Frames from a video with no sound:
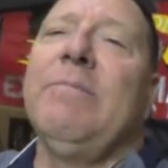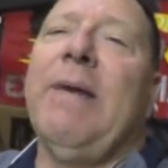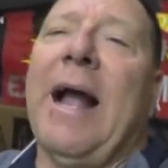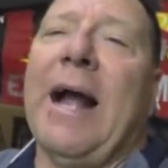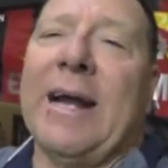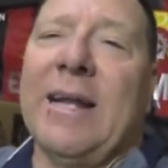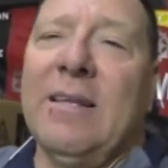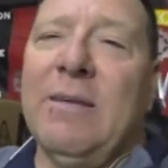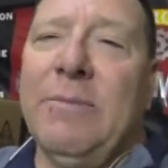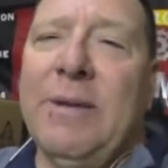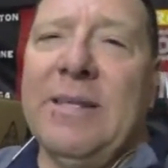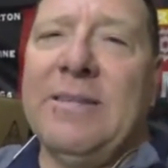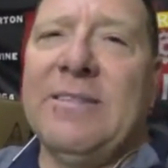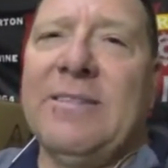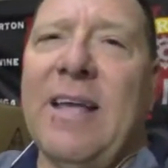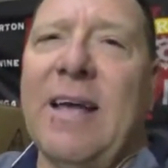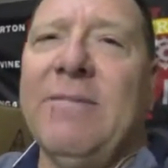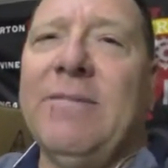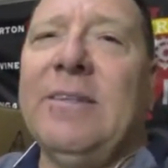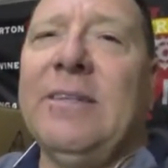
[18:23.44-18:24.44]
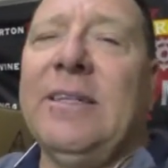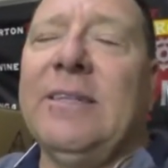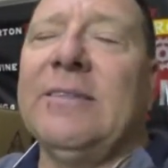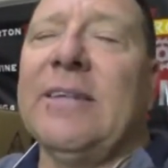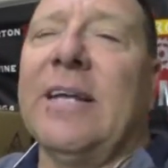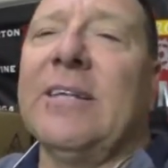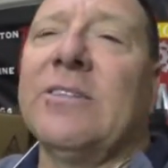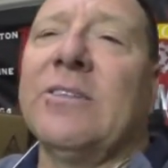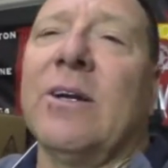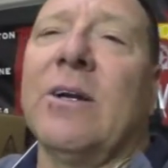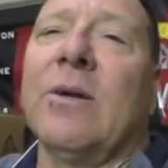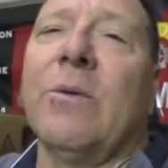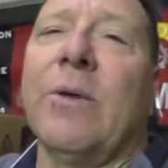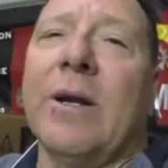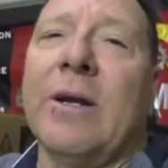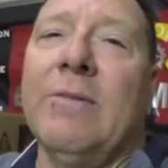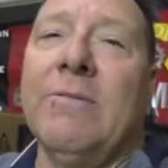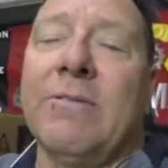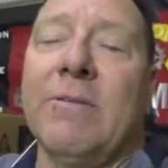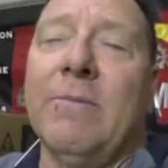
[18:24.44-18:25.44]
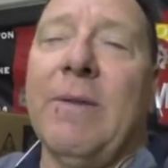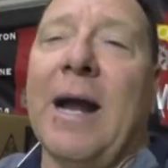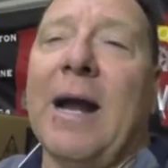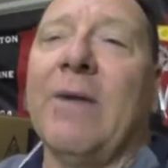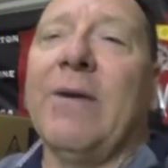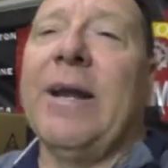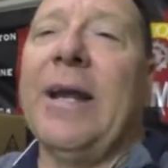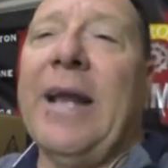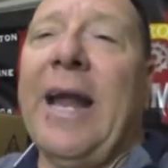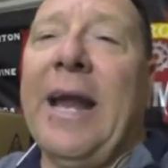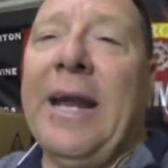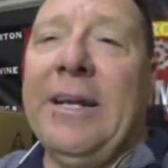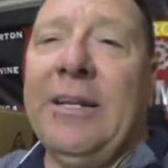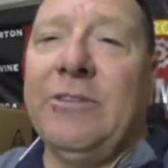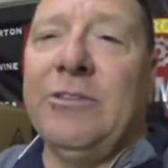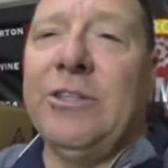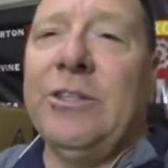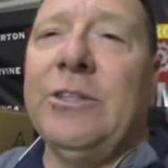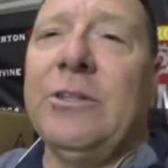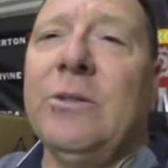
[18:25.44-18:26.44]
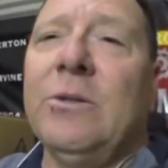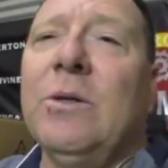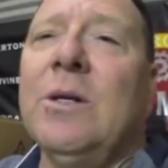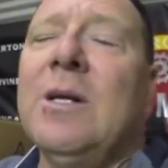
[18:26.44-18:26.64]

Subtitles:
back in the mid-'70s. I started working for Myron in '82.